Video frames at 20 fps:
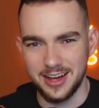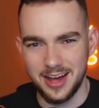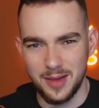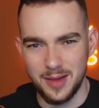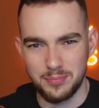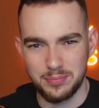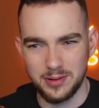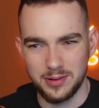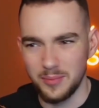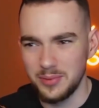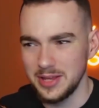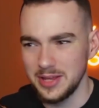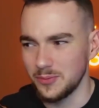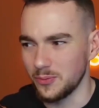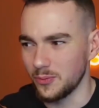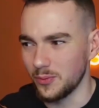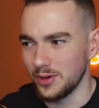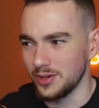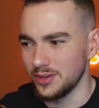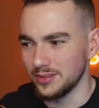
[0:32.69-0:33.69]
I probably
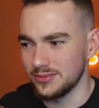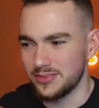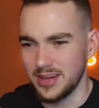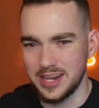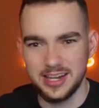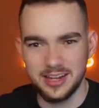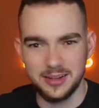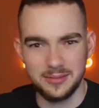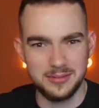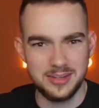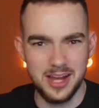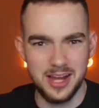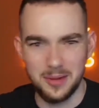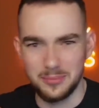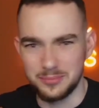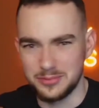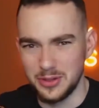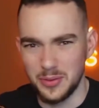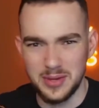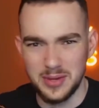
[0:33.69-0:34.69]
wouldn't have ended up
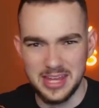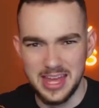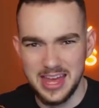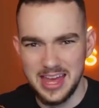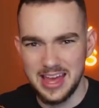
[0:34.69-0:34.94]
doing it.